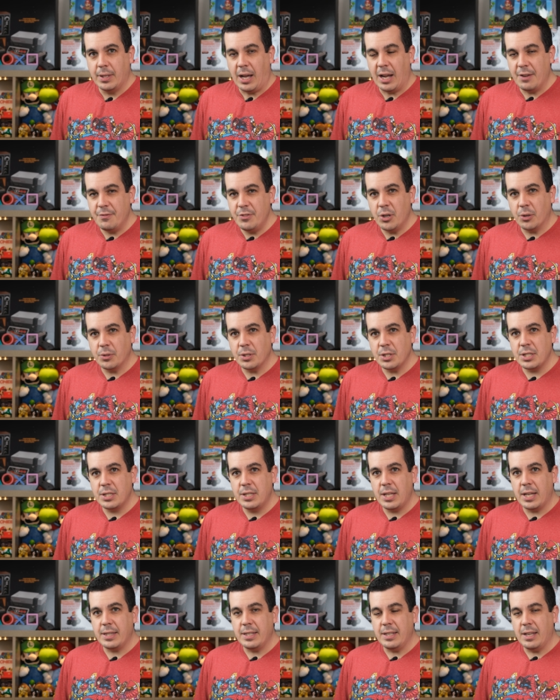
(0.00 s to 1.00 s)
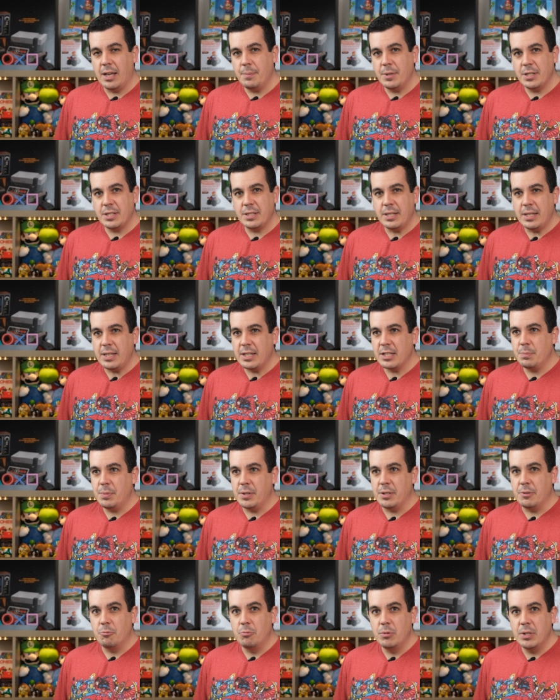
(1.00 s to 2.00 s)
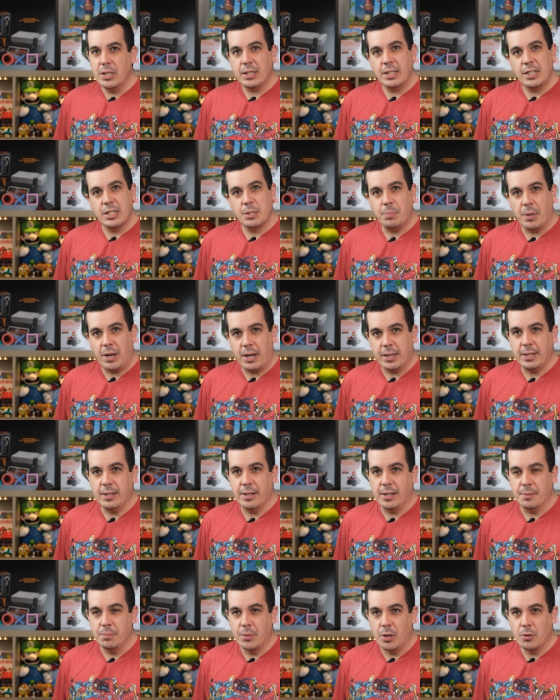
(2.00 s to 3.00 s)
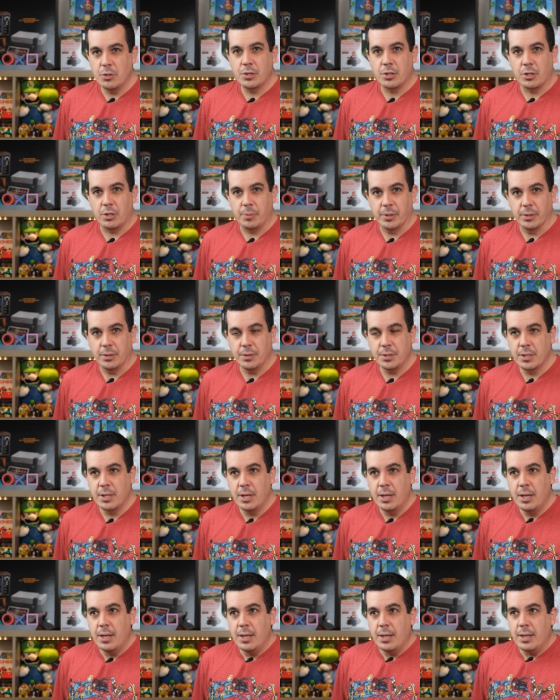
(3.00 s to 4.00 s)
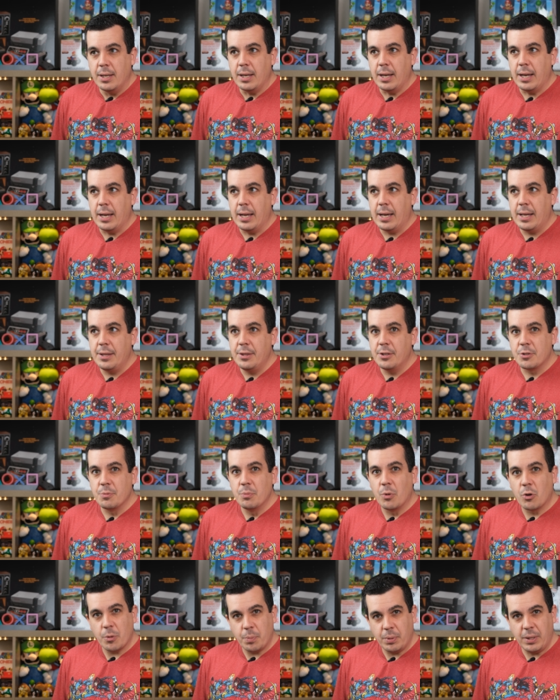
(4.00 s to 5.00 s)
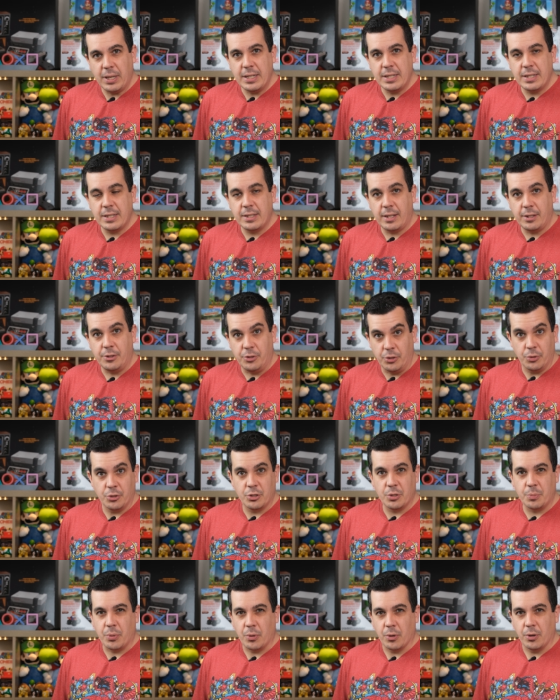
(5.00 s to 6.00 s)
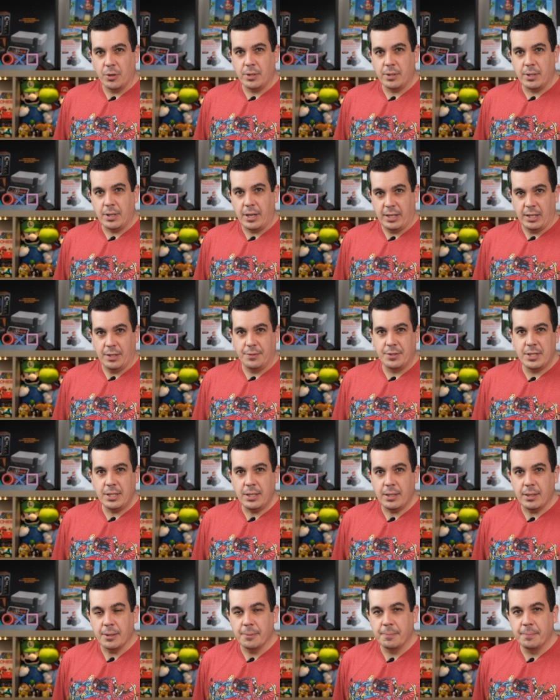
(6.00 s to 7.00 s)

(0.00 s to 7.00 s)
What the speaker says: I've noticed that the MST has been really spotty on most terminals, and there's more places that do support NFC.